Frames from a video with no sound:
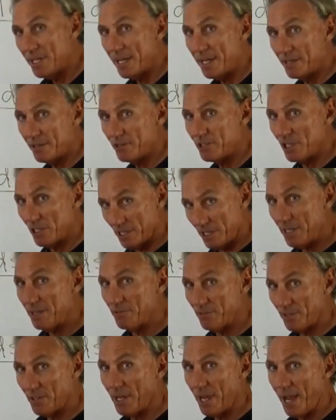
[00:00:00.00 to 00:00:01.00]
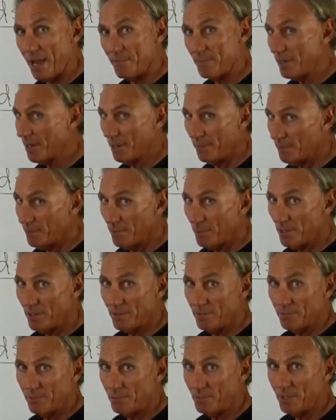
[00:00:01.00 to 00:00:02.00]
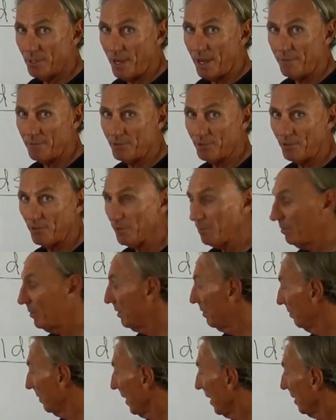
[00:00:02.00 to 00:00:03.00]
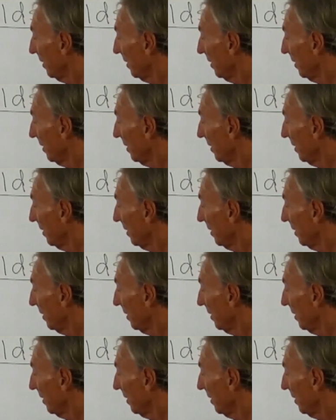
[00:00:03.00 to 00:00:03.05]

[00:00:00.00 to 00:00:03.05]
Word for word: the energy leaves the cabinet. I mean, we don't. We obviously we don't